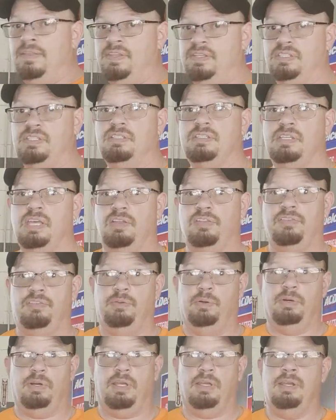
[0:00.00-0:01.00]
this is South
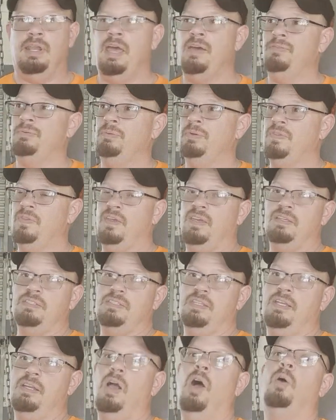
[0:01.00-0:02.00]
Florida. And everyone thinks
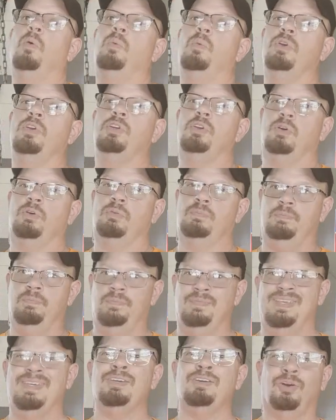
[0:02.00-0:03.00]
that, oh,
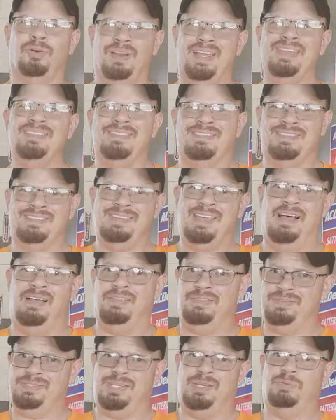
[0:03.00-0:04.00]
you're in the
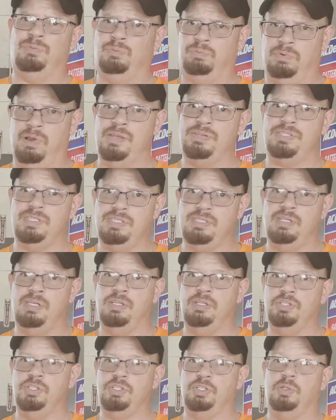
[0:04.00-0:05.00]
South, so rust isn't
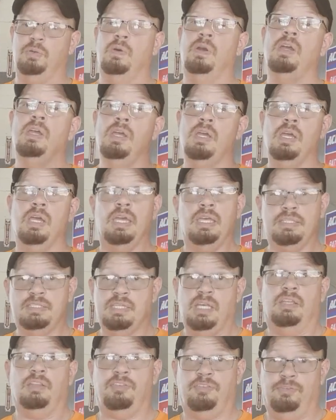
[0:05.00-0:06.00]
an issue.
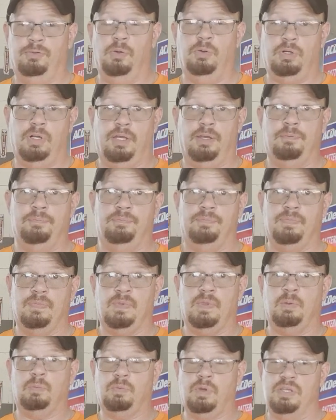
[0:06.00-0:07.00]
South Florida,
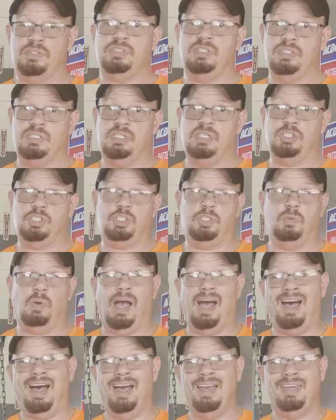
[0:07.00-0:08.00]
rust is an issue.
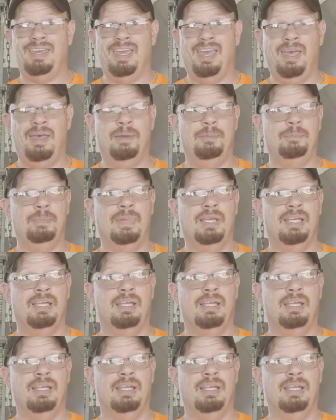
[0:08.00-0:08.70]
I am,